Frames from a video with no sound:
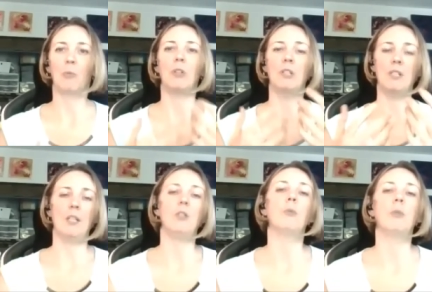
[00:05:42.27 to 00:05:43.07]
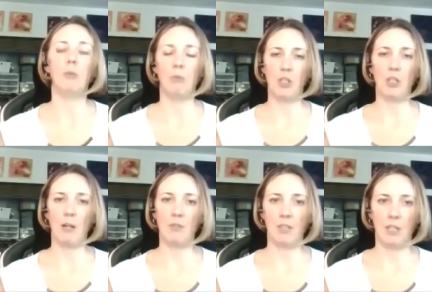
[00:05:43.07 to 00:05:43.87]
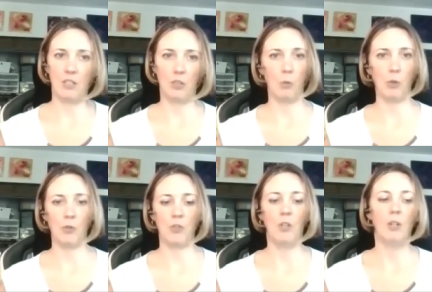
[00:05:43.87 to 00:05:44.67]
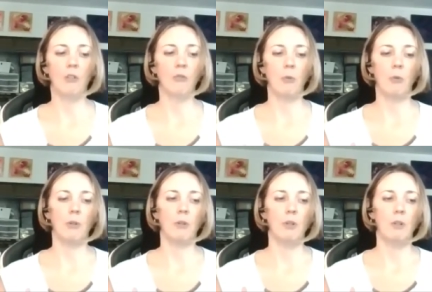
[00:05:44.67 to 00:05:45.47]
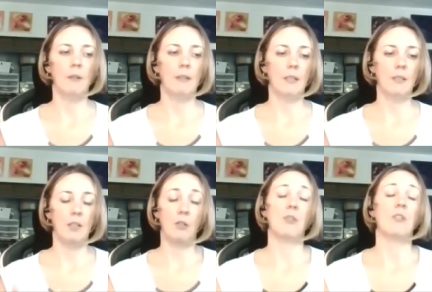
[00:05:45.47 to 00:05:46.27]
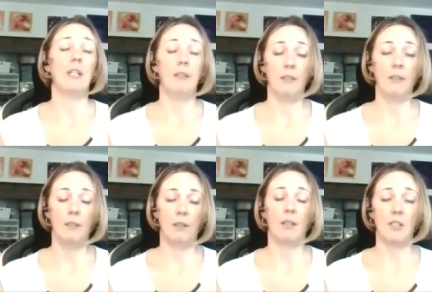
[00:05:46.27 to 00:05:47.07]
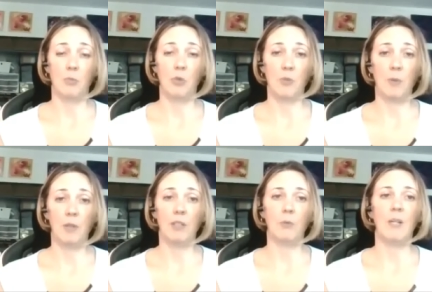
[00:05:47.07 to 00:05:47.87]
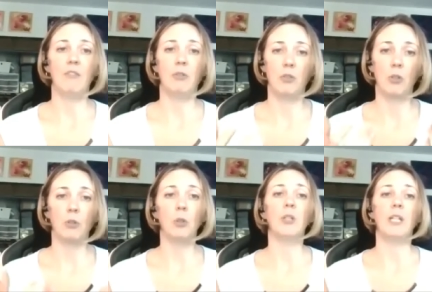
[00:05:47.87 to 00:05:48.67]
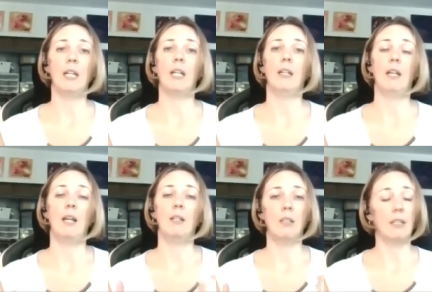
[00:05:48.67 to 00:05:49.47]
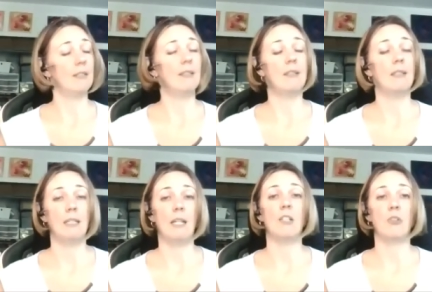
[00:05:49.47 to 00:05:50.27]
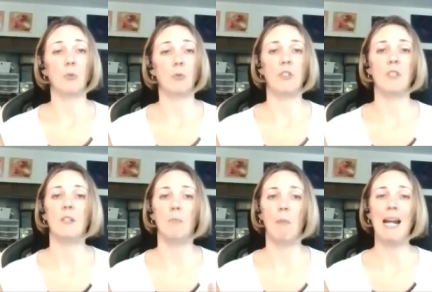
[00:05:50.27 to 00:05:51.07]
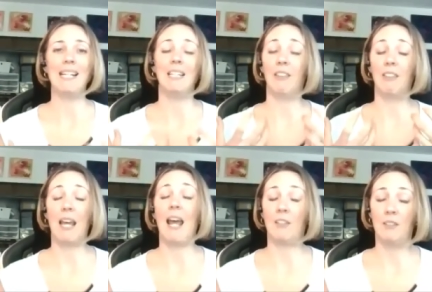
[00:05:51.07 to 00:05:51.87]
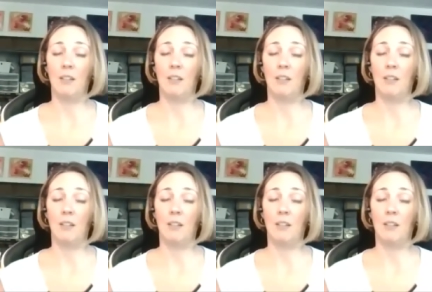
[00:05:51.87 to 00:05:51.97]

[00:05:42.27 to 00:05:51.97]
continually reaching out to customers or uh, to understand the, the customer experience. We have to start looking in at existing data sources and mining that